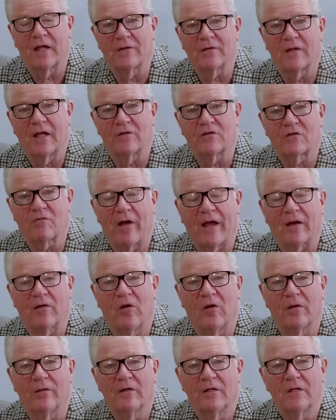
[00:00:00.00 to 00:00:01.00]
let's crack
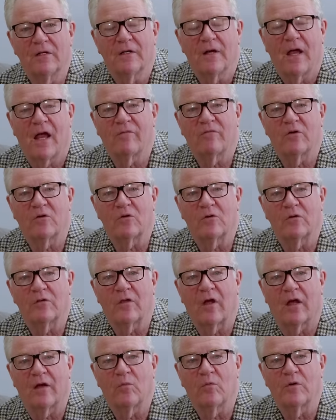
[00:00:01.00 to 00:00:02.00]
on. Have a good
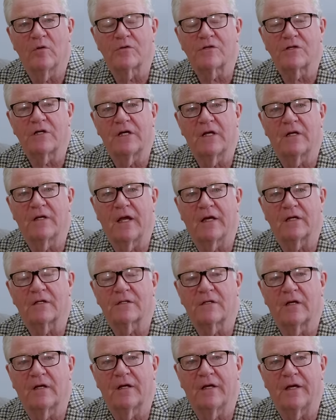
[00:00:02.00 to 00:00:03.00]
day. We'll see you
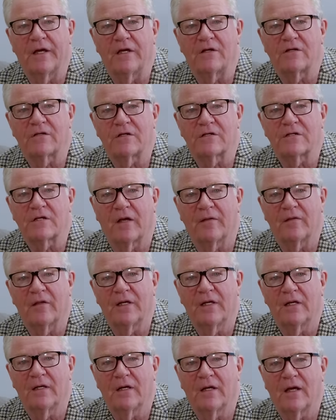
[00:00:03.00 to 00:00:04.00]
next Easter
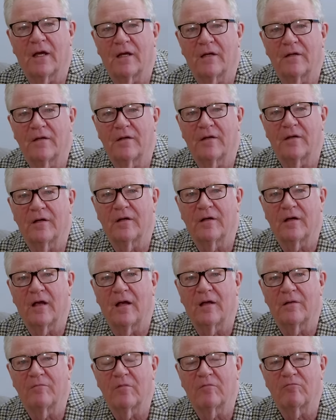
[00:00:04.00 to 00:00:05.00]
Sunday.
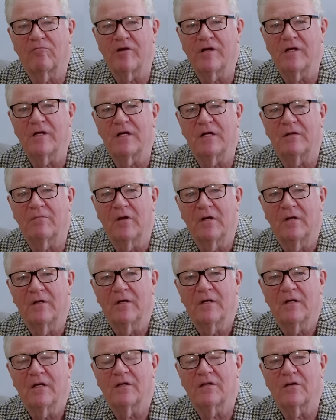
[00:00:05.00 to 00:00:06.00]
And really,
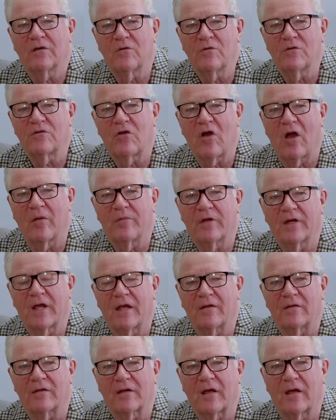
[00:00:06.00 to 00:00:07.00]
it's a good time to
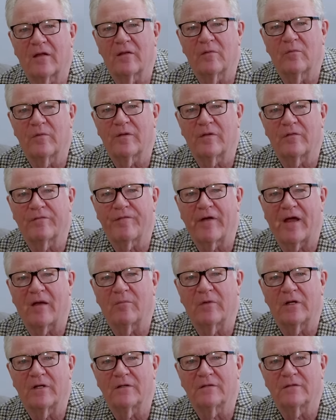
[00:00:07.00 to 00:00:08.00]
get together with the
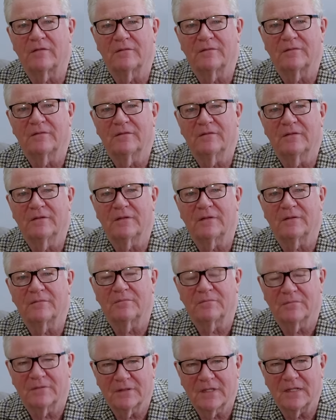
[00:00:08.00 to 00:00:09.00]
families, you know.
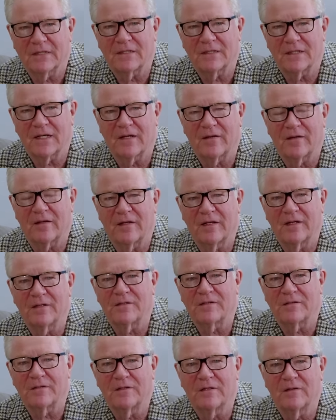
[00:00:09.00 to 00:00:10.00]
Get together,
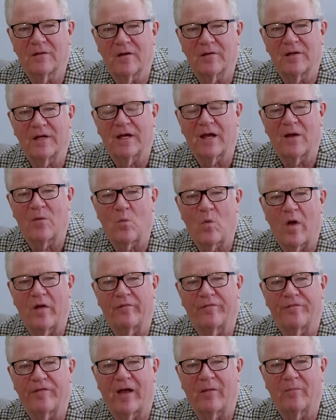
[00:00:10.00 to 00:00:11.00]
you only get
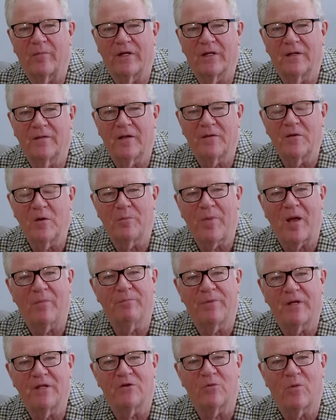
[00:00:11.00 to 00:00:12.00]
one family, and then you
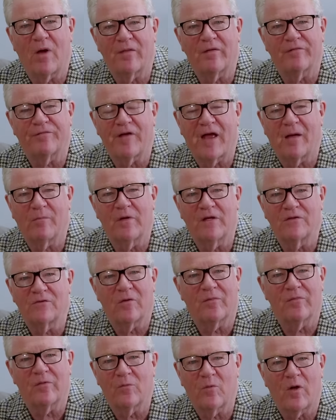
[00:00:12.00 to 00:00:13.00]
bump into other families
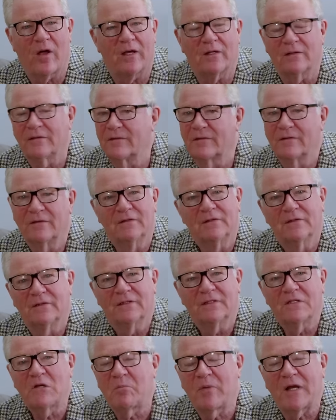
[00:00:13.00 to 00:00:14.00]
on the way.
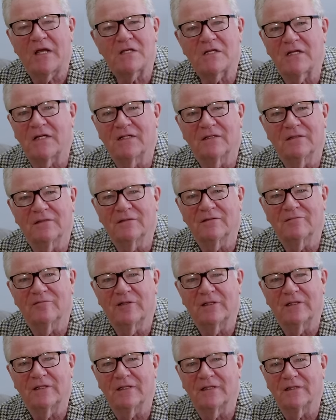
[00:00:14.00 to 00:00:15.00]
It's a blessing, it
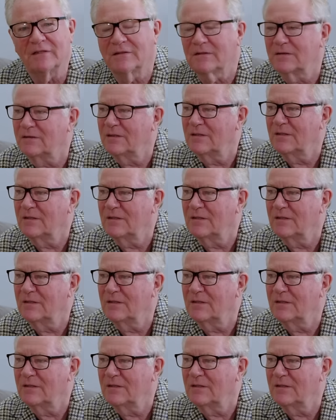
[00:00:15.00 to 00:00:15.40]
really is.